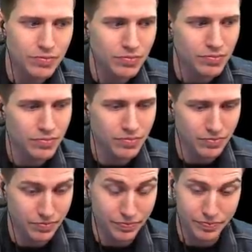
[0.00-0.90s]

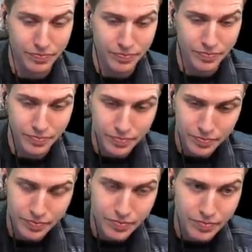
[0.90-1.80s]

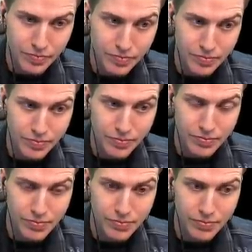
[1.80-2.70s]

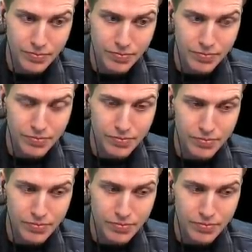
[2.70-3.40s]
No one is speaking in this clip.